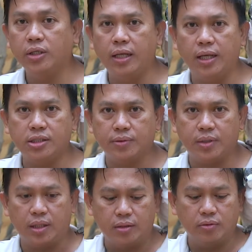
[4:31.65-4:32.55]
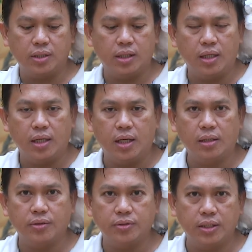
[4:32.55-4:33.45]
the legs of around
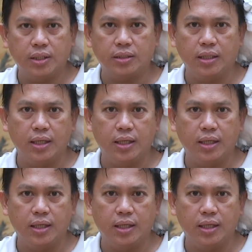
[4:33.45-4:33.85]
the